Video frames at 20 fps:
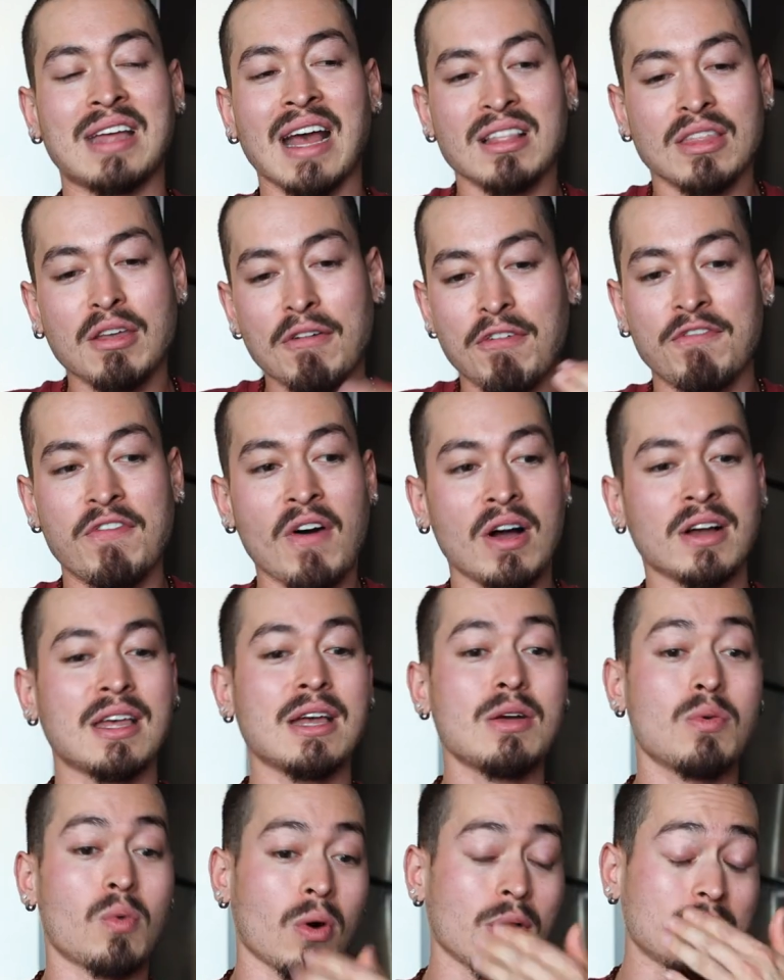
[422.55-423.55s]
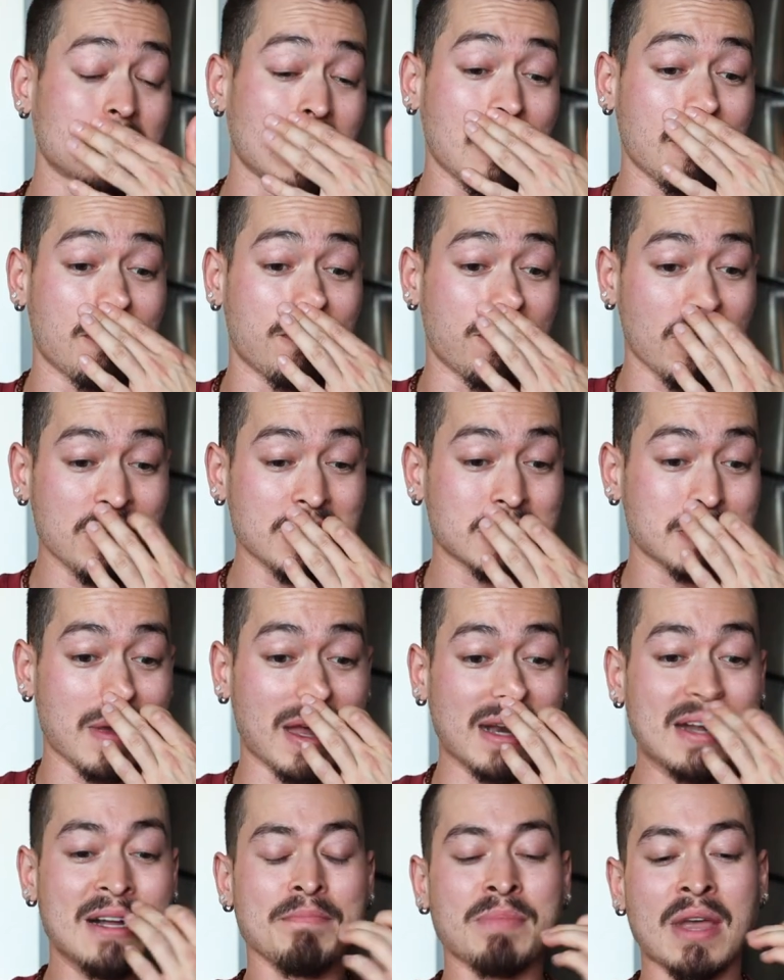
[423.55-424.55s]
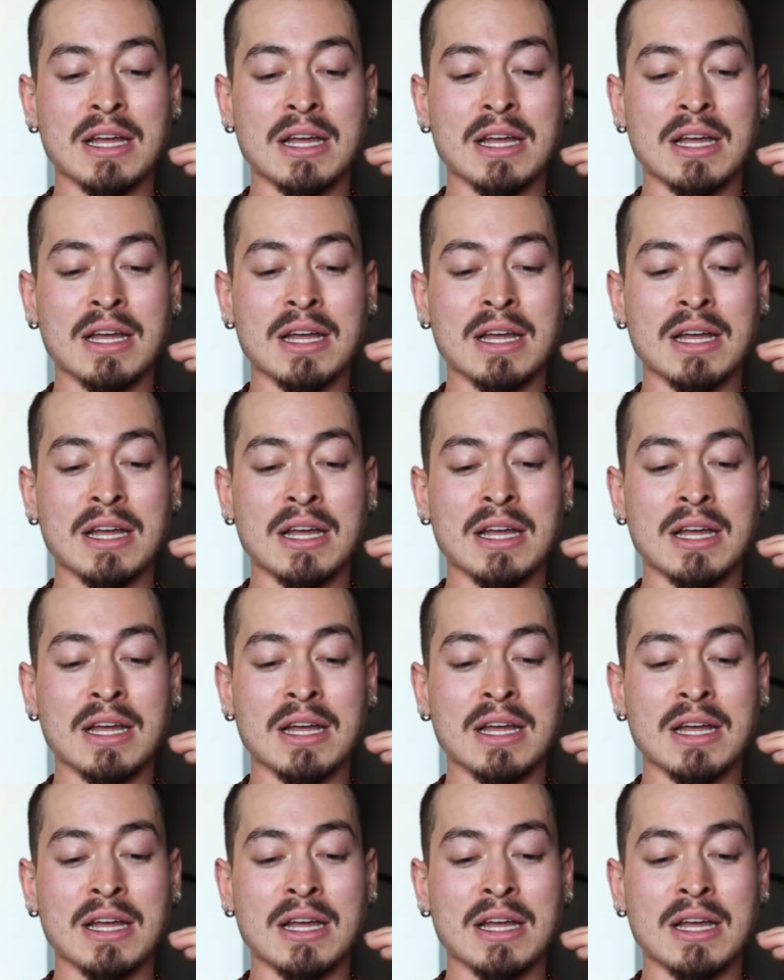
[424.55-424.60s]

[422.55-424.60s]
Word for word: Get the fucking work done first, man.